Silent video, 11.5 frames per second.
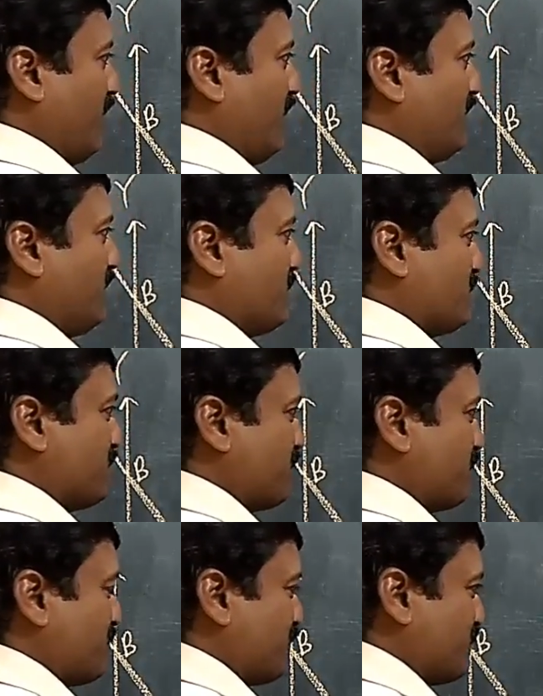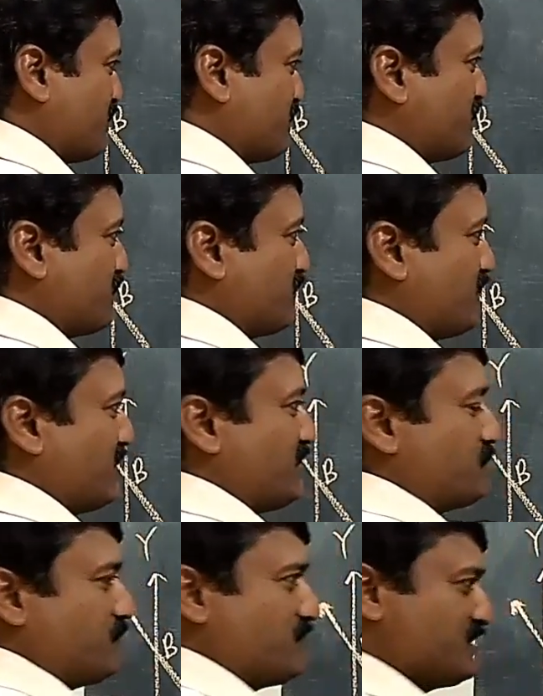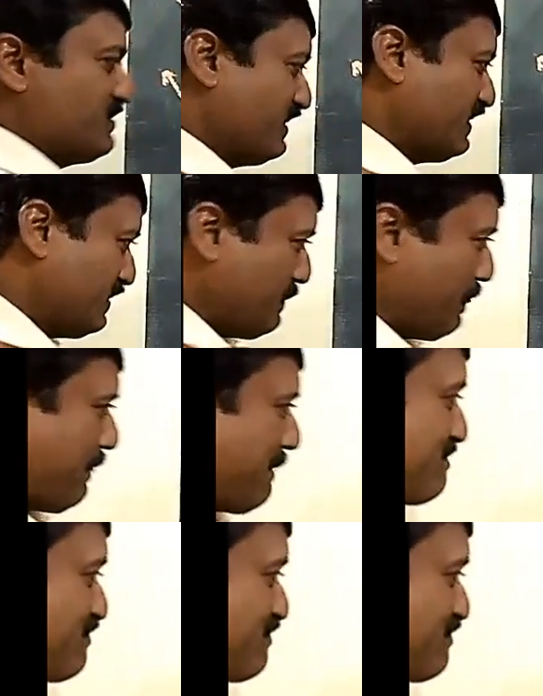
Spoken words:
and that is positive angle,